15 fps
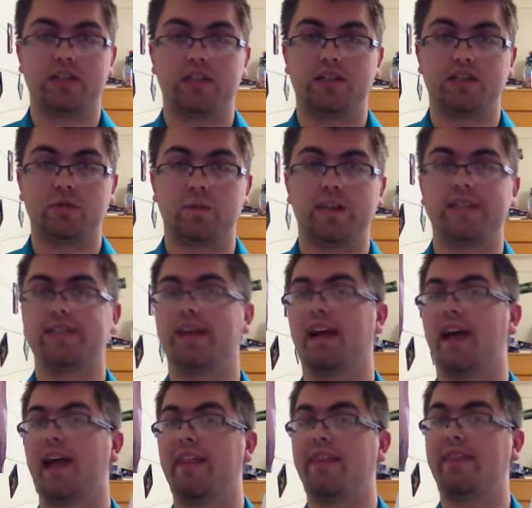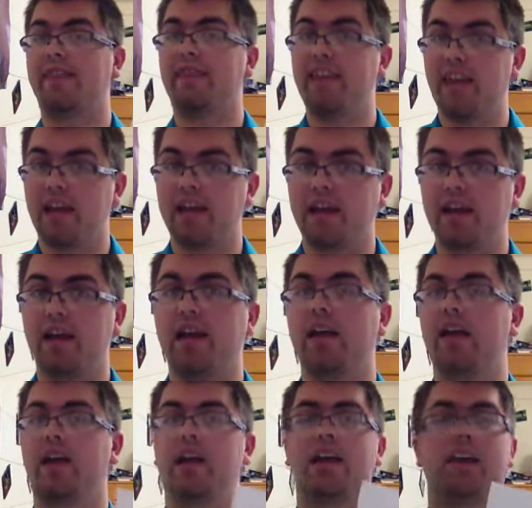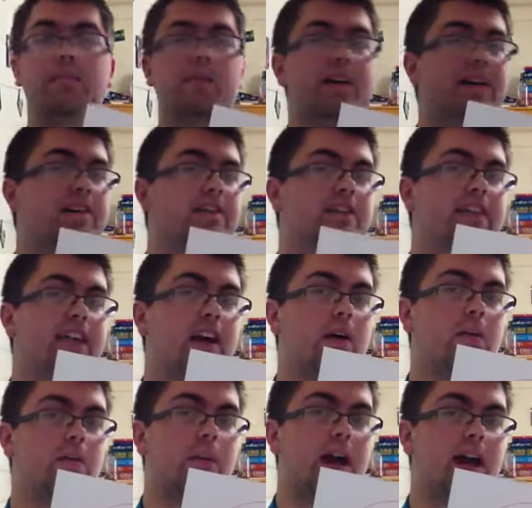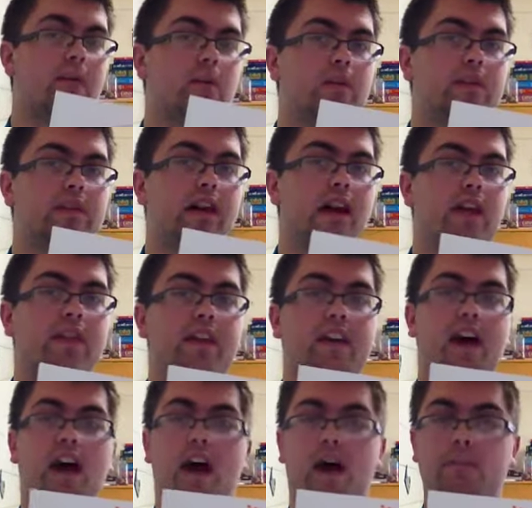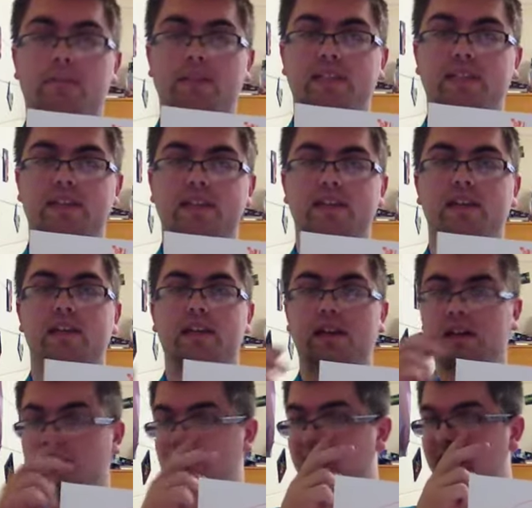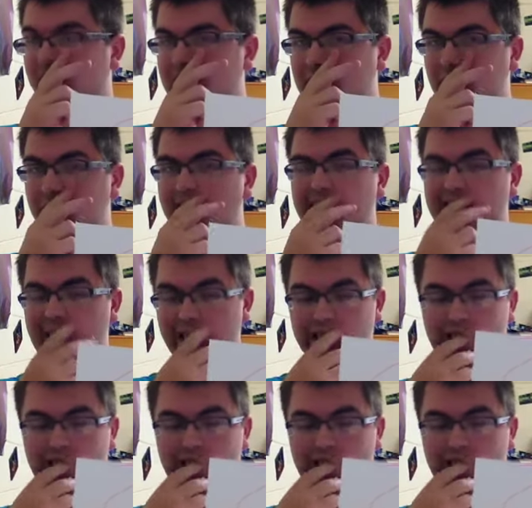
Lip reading: degrees. And then it begins to count backwards on the opposite direction.